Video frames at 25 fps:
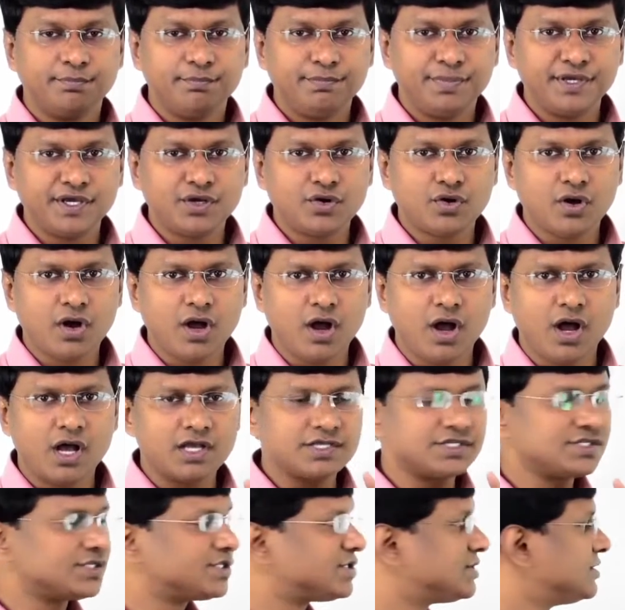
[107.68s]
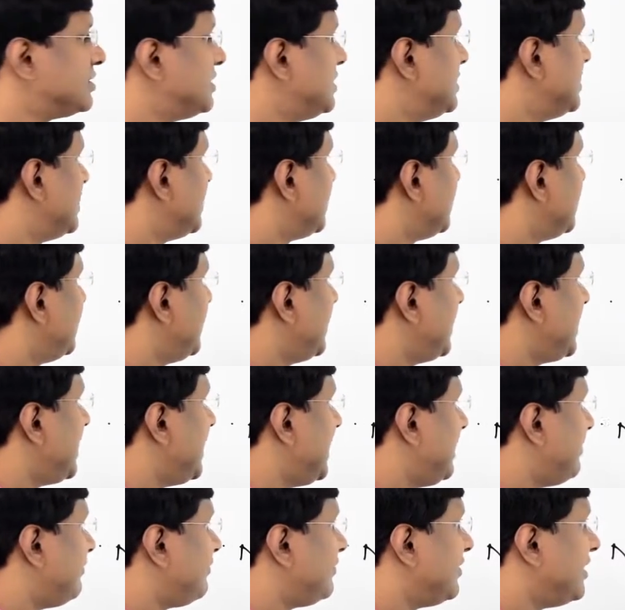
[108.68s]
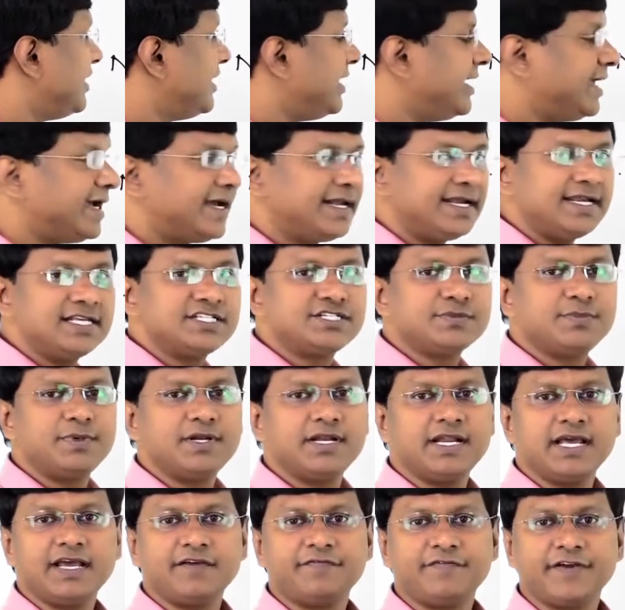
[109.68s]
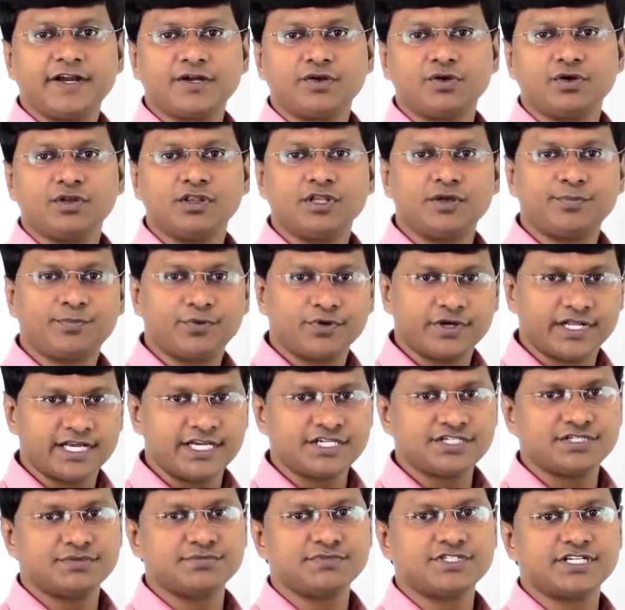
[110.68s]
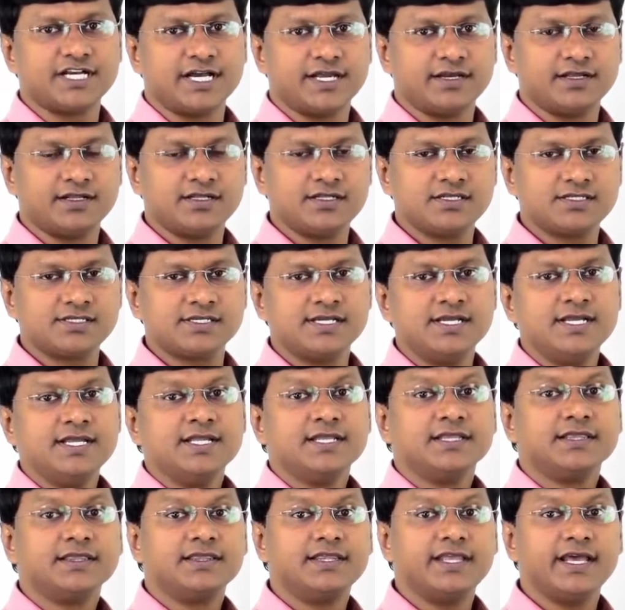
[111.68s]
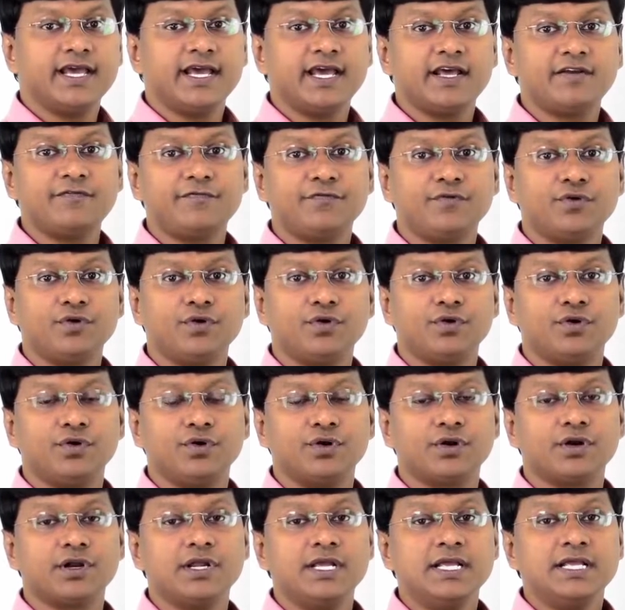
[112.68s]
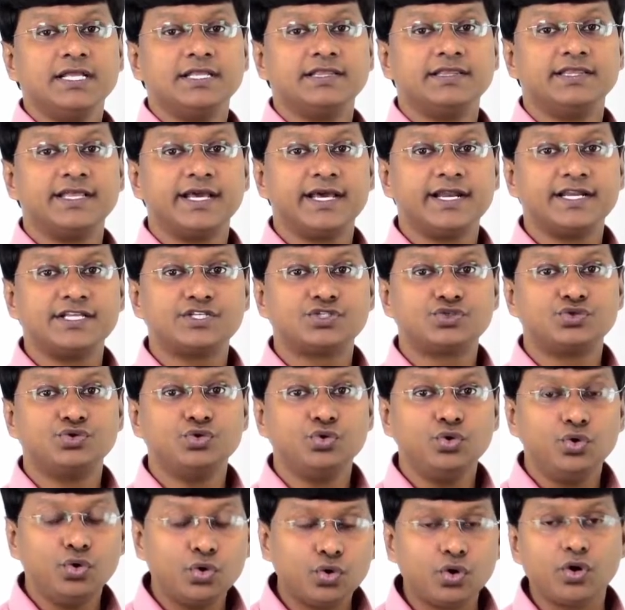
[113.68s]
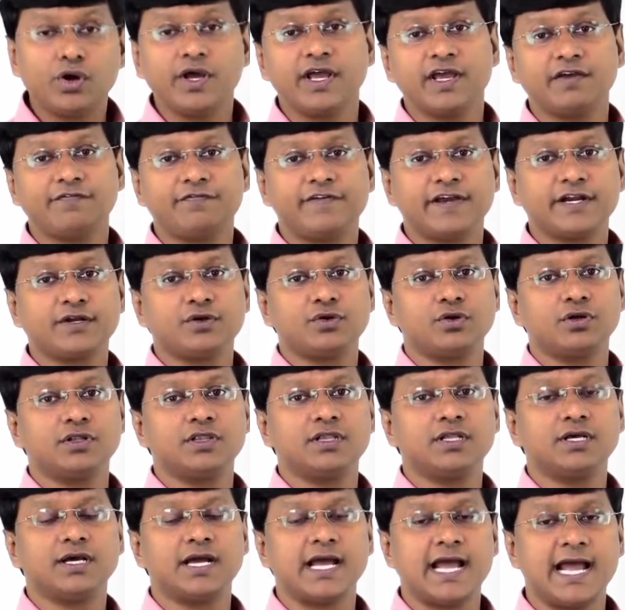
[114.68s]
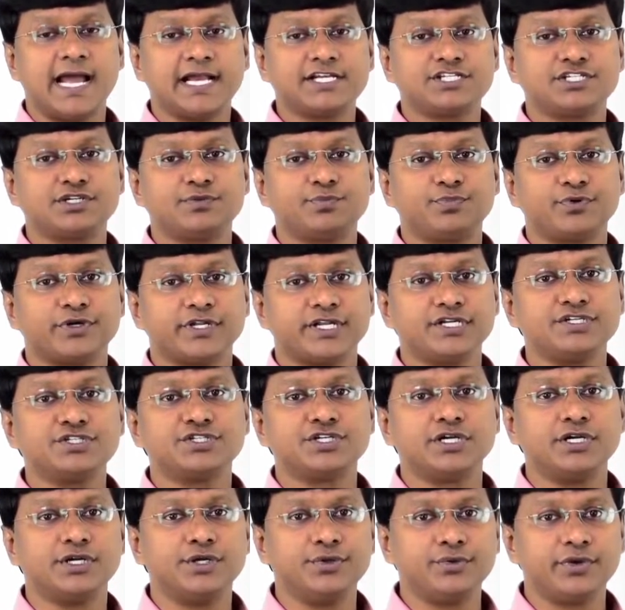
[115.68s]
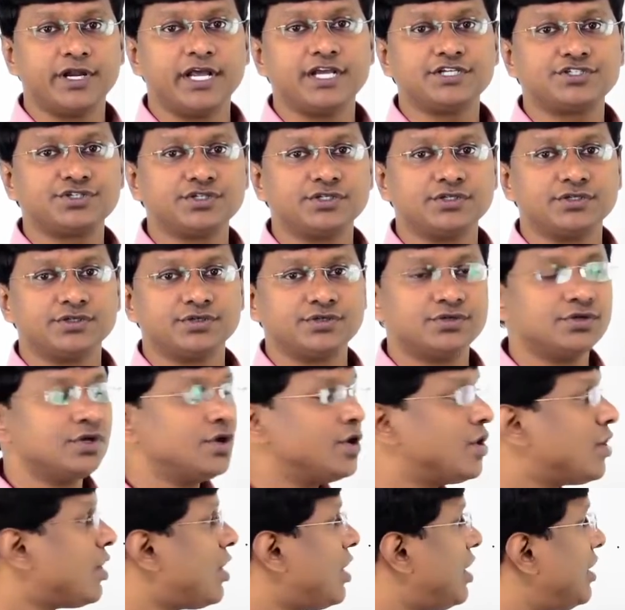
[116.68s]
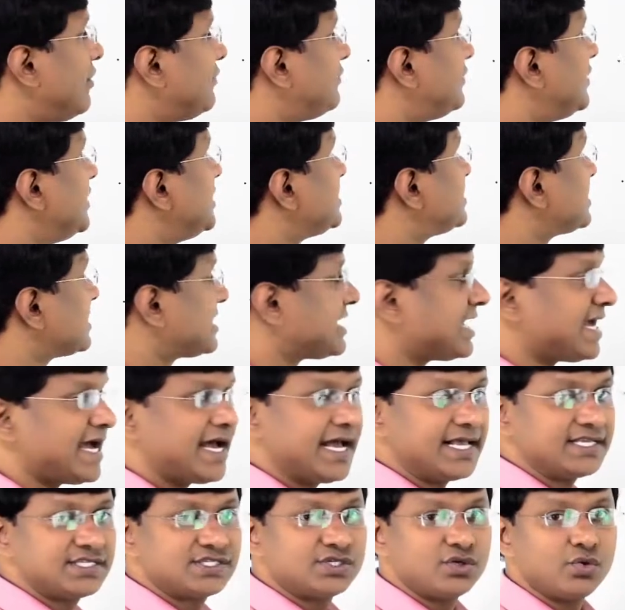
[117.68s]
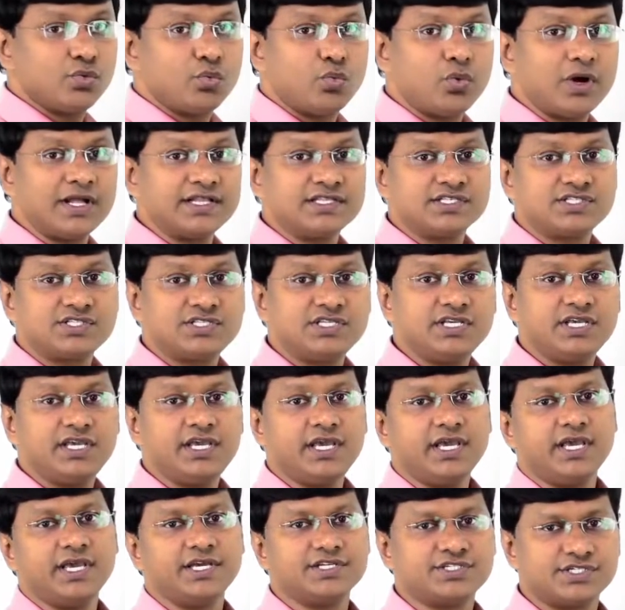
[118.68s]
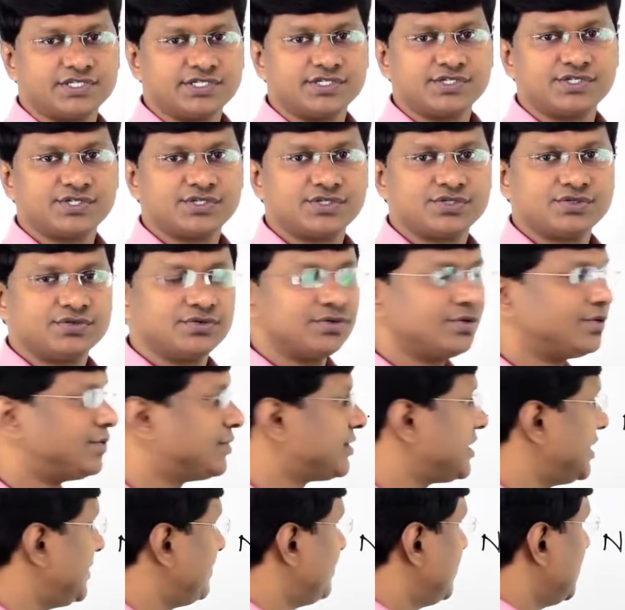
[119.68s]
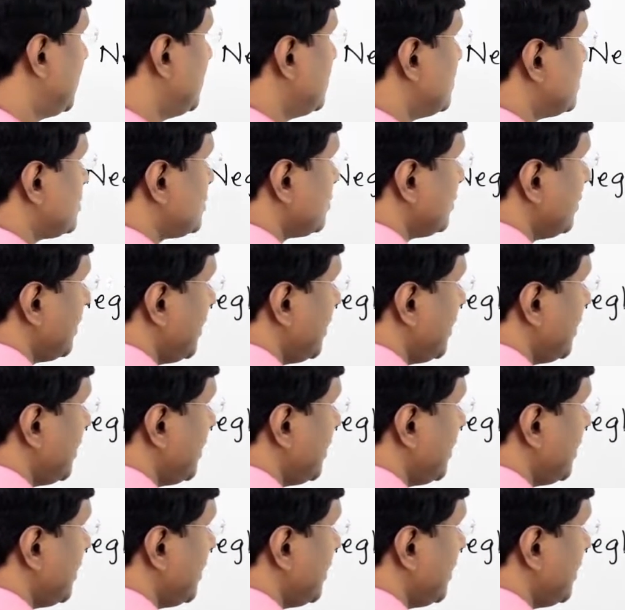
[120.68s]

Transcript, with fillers: because they have negligible effect on the potassium channels, therefore there is no effect on the action potential duration of this class 1C agents. Okay, so